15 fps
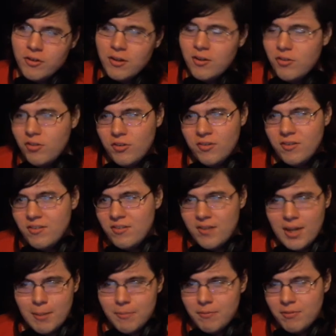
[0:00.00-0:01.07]
It's just the
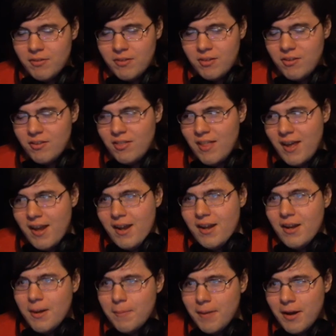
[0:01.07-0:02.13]
same thing
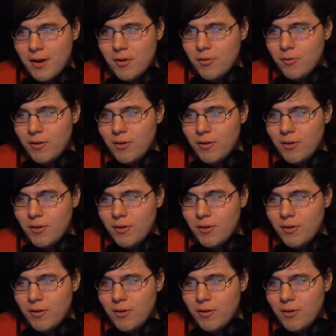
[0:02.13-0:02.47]
about